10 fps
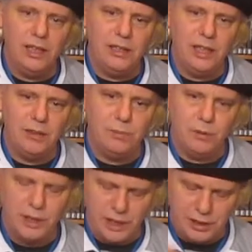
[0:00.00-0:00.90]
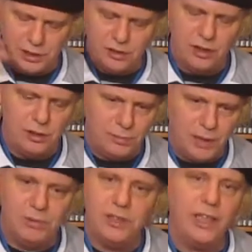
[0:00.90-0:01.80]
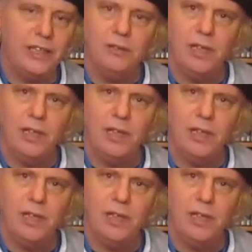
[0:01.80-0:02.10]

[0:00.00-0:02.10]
teleportation tube that would take you